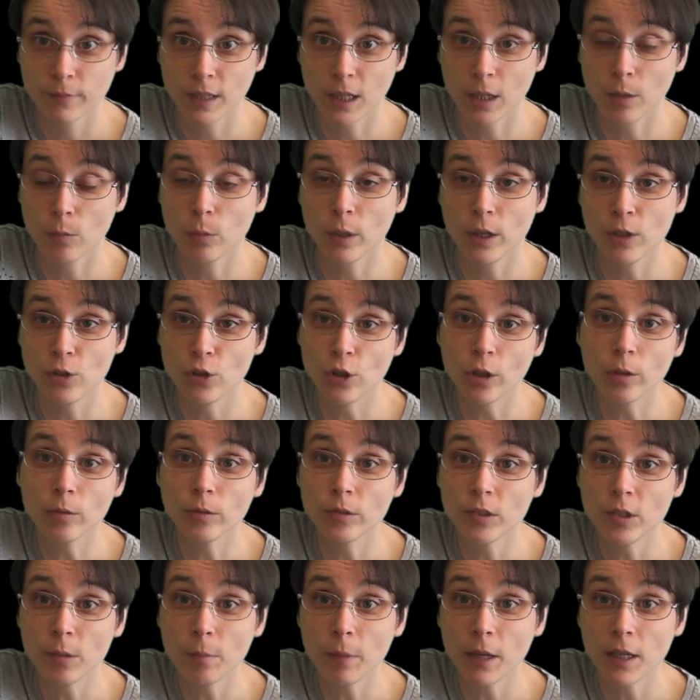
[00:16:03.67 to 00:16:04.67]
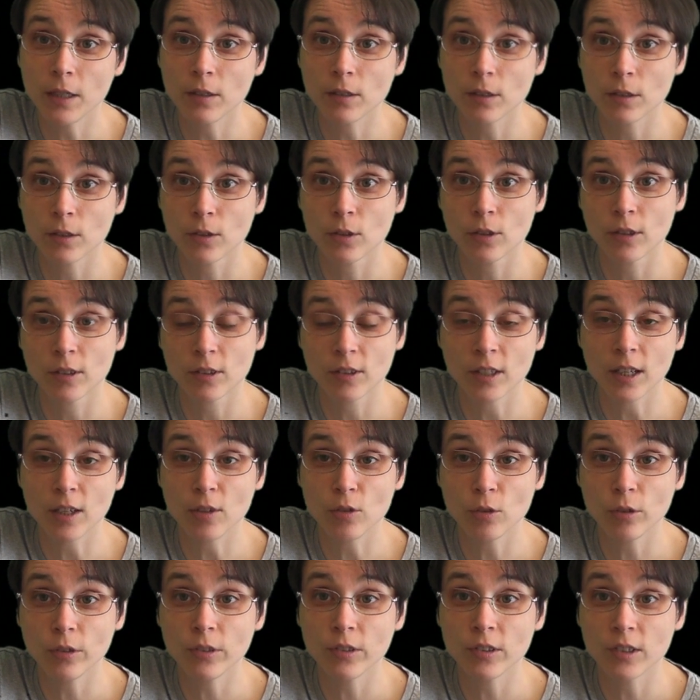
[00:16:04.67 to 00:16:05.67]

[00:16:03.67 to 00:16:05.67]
And when Jonesy makes it to the central